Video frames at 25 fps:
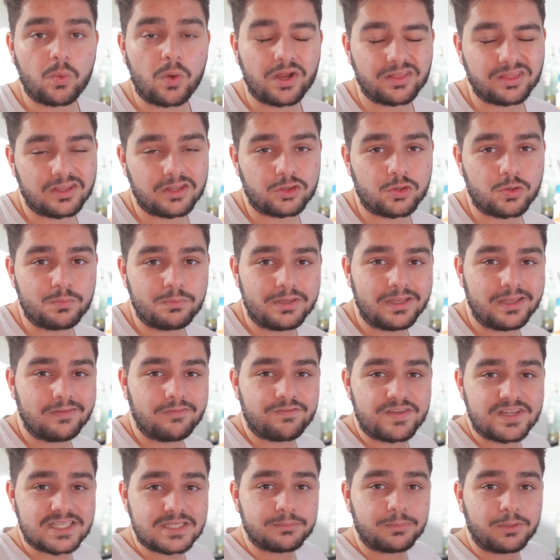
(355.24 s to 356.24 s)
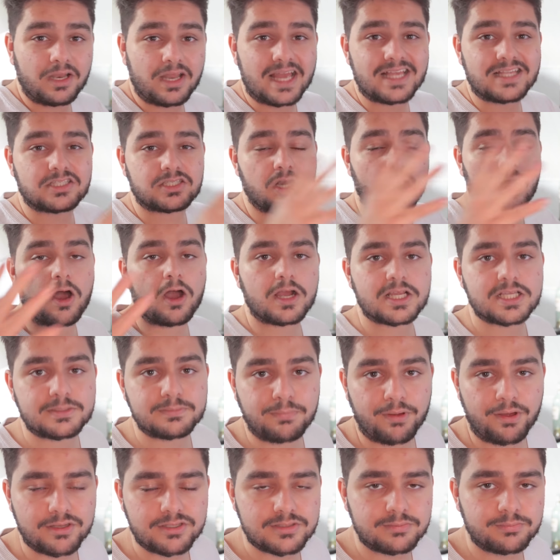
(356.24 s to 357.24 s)
want it to be visible as long as
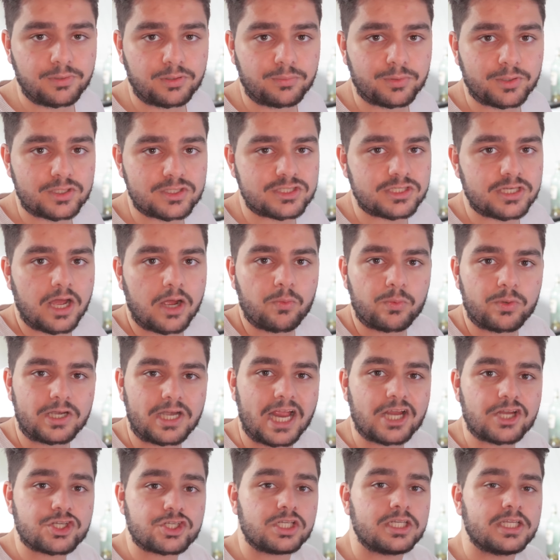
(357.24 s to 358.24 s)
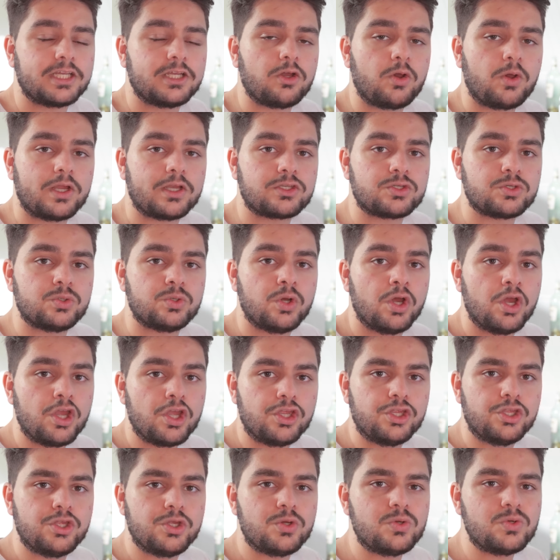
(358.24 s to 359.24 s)
possible because now we're actually going to
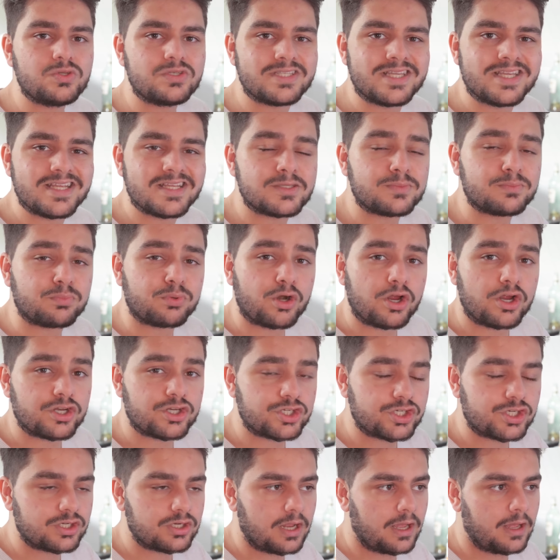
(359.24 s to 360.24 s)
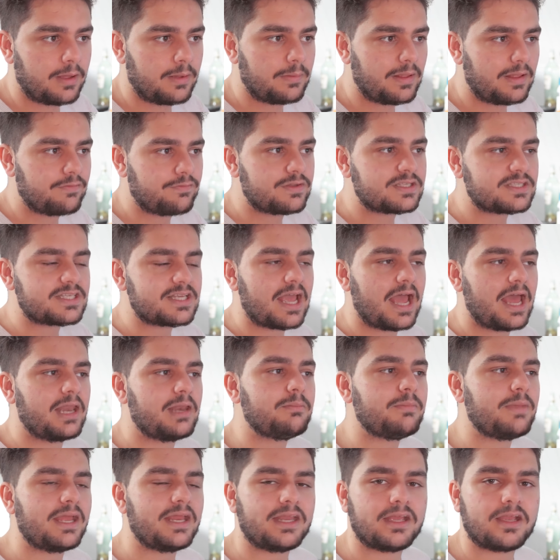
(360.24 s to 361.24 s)
use this brush uh, if it's
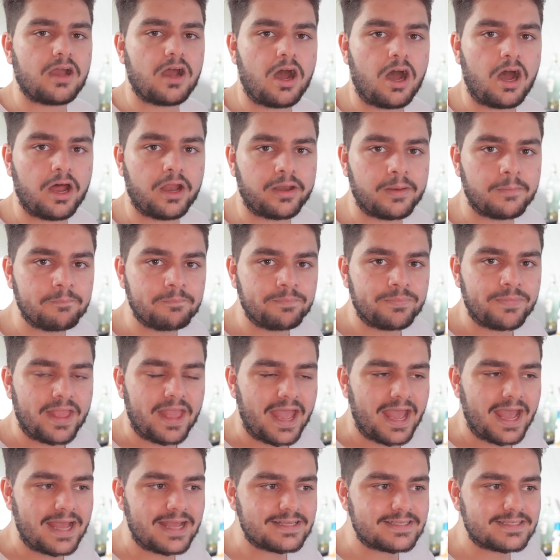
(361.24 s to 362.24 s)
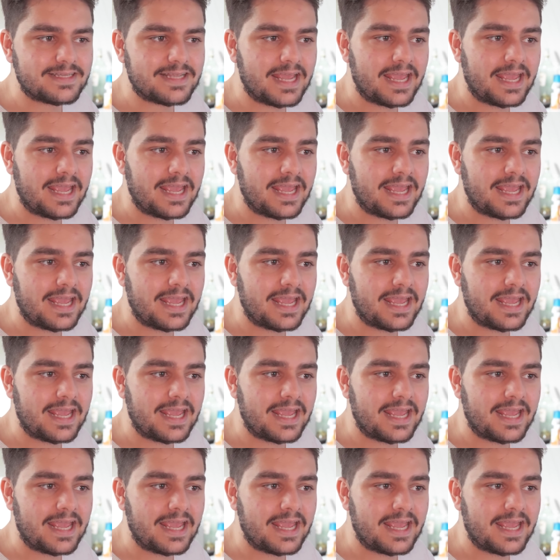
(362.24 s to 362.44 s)
animating on as